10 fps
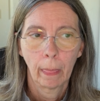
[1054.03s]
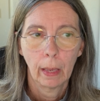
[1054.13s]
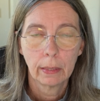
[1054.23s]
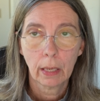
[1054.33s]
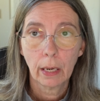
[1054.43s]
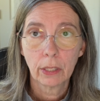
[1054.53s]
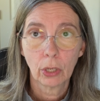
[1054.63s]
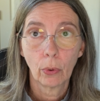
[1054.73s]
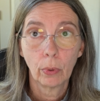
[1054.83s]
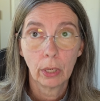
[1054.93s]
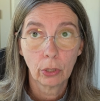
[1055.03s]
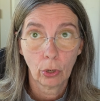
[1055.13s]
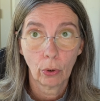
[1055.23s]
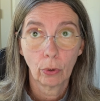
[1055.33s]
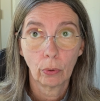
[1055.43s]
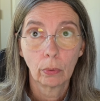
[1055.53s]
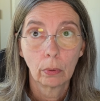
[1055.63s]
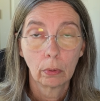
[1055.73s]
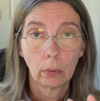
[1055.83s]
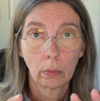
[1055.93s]
It's got its own internal
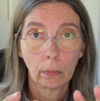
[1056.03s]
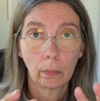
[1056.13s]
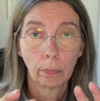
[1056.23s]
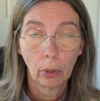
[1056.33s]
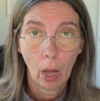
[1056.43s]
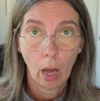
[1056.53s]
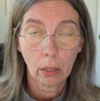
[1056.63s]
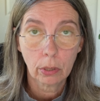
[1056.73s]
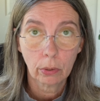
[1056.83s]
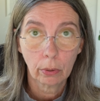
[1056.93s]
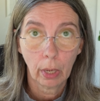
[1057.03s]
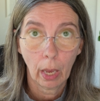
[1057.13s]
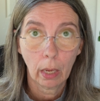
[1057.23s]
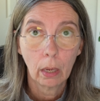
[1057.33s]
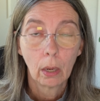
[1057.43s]
blocks, okay?